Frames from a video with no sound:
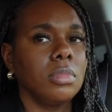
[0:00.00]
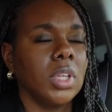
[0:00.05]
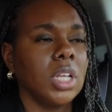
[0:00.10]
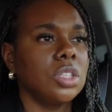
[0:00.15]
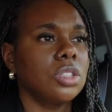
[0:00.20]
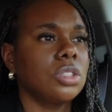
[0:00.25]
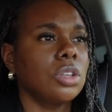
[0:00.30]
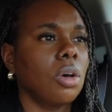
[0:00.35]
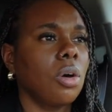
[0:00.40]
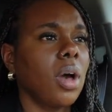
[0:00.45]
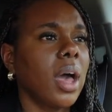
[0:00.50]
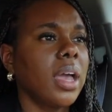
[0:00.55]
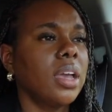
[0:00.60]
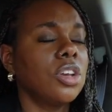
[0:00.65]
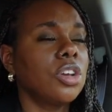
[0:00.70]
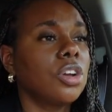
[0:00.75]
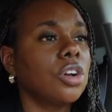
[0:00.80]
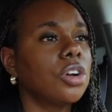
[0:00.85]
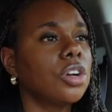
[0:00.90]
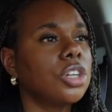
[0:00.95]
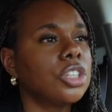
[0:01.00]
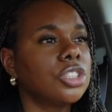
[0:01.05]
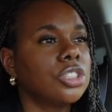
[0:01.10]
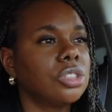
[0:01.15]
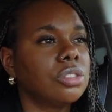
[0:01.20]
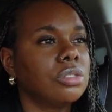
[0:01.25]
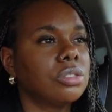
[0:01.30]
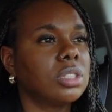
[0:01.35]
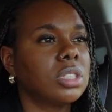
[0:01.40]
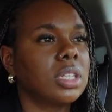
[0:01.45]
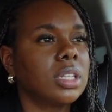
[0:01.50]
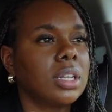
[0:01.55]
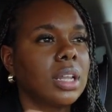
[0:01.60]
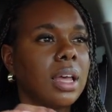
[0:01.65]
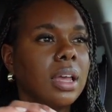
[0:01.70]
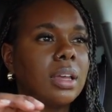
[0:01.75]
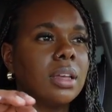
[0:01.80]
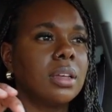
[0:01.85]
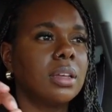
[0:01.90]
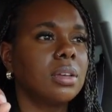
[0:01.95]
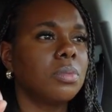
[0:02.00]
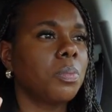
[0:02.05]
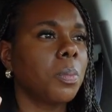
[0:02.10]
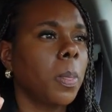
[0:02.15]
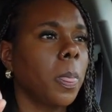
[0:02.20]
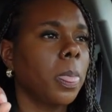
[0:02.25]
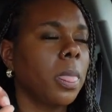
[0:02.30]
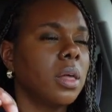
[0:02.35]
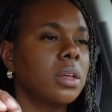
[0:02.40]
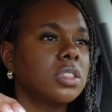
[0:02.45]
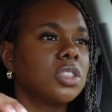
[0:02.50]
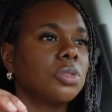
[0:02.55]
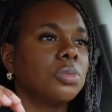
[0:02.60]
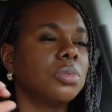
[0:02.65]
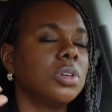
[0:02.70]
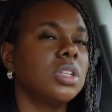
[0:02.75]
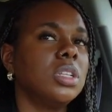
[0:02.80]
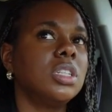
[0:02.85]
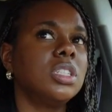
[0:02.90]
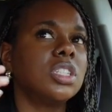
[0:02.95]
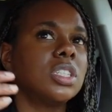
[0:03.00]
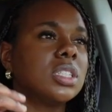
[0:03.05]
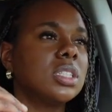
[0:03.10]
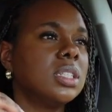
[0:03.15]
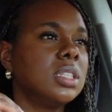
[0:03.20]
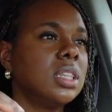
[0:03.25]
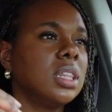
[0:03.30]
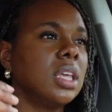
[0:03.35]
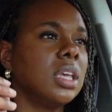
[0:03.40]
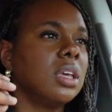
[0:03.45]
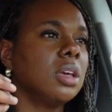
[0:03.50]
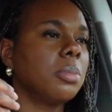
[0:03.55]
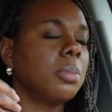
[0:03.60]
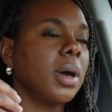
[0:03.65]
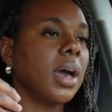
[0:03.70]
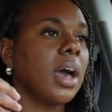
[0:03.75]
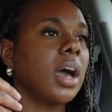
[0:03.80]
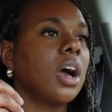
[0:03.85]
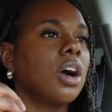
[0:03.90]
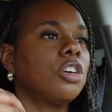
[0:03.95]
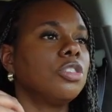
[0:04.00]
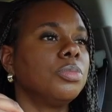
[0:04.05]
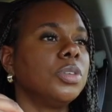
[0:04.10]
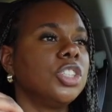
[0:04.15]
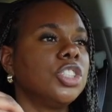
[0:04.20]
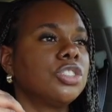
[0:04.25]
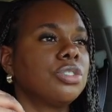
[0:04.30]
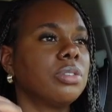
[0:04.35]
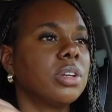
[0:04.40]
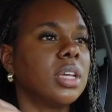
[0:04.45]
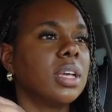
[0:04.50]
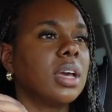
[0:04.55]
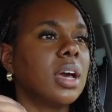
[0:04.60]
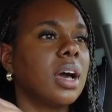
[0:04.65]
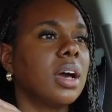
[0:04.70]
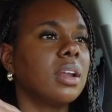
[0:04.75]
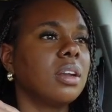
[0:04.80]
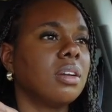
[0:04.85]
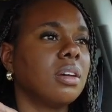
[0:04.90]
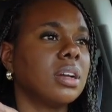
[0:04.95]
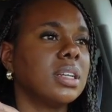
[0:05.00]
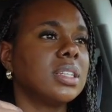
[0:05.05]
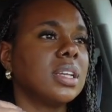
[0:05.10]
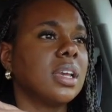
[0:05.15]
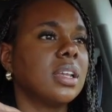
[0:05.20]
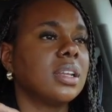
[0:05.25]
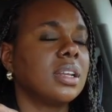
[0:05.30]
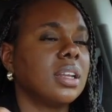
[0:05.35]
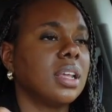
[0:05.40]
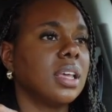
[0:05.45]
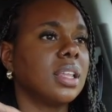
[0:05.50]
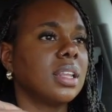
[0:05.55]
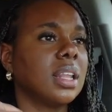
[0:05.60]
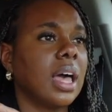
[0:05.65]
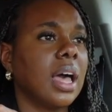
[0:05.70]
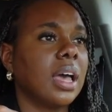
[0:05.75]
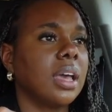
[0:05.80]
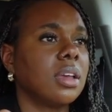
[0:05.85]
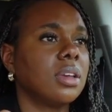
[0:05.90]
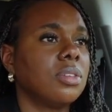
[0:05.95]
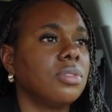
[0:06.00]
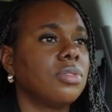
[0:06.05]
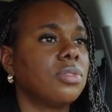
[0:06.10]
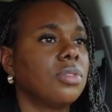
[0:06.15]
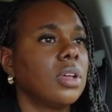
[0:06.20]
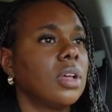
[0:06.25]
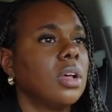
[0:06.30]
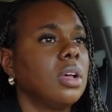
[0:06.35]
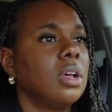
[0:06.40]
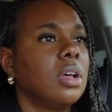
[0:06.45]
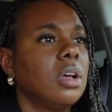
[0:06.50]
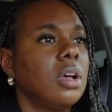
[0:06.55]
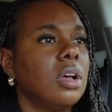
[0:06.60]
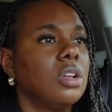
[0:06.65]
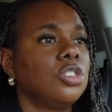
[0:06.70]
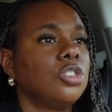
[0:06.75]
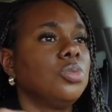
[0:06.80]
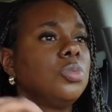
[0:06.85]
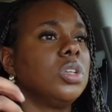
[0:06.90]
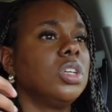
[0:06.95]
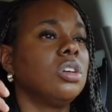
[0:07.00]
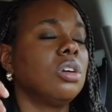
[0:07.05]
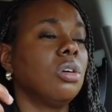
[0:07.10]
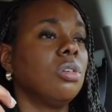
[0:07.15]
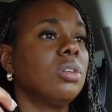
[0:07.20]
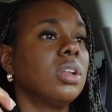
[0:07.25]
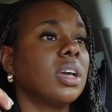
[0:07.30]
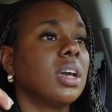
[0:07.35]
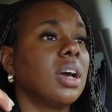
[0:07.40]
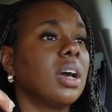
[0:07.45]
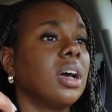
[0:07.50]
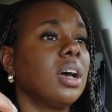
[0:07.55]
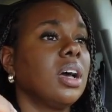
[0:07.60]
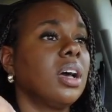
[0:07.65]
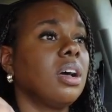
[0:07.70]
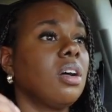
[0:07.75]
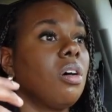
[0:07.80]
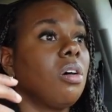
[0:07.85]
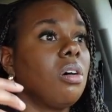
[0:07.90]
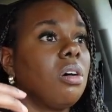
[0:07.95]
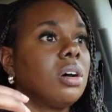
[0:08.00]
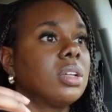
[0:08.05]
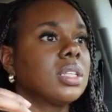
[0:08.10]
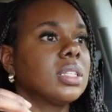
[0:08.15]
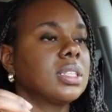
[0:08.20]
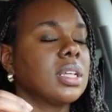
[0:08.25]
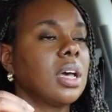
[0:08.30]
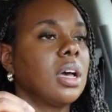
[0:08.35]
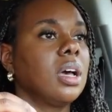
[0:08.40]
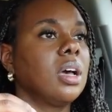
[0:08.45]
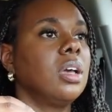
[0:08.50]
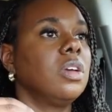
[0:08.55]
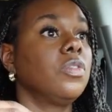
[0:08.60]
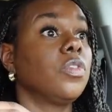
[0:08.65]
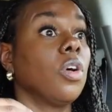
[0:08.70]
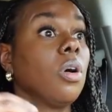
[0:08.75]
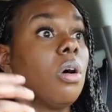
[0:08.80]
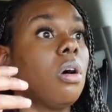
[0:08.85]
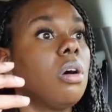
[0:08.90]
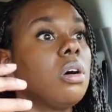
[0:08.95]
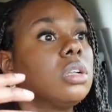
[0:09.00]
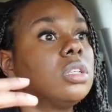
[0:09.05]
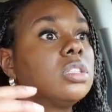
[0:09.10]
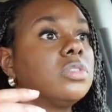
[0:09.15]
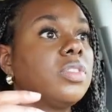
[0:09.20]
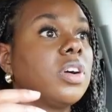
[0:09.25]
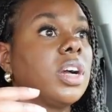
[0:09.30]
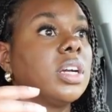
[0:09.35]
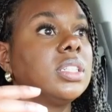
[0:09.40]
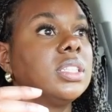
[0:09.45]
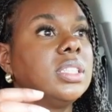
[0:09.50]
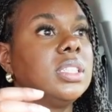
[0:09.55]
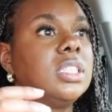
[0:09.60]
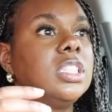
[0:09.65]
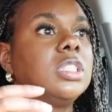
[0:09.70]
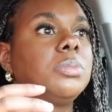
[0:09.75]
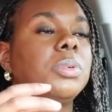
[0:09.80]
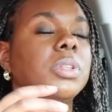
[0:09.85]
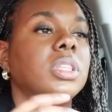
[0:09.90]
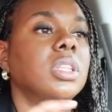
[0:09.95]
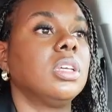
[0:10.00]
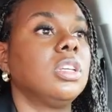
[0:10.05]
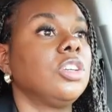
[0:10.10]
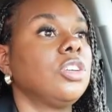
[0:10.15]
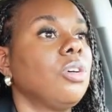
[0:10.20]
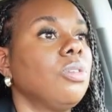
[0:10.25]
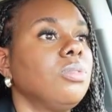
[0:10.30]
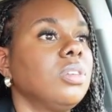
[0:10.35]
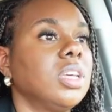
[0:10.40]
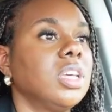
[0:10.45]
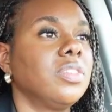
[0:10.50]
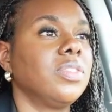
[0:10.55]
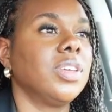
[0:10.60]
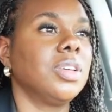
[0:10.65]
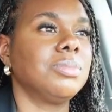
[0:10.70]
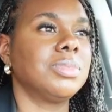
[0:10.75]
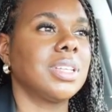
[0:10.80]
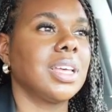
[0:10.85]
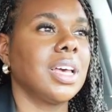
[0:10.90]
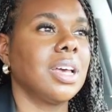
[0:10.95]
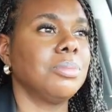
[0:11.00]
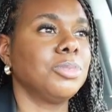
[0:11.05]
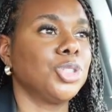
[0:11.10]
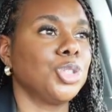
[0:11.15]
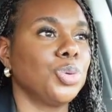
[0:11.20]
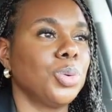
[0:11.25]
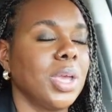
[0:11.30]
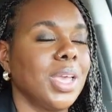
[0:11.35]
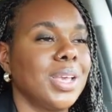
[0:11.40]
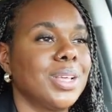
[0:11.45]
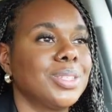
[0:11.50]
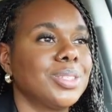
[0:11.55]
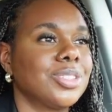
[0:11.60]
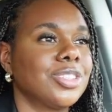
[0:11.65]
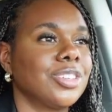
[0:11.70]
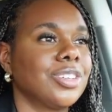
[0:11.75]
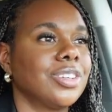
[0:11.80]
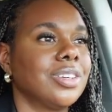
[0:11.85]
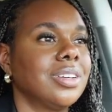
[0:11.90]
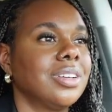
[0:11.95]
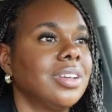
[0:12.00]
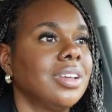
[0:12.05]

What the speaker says: So I encourage you to really just think about how we treat God in our day-to-day life. Do we go to God all the time for all of our needs, but then don't give Him time to answer